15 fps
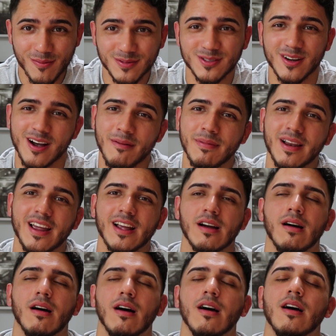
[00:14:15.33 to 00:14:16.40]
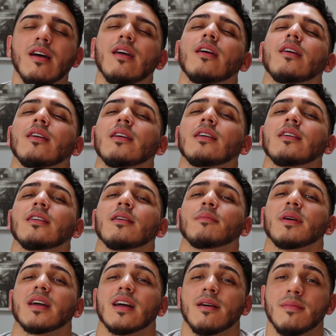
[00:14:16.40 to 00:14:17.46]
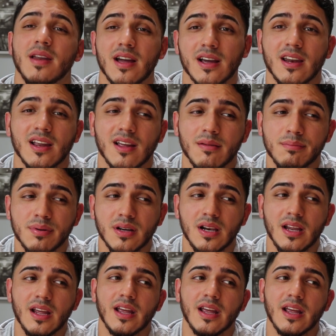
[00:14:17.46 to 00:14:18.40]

So I'll be like, oh, like I'm not gonna get bullied,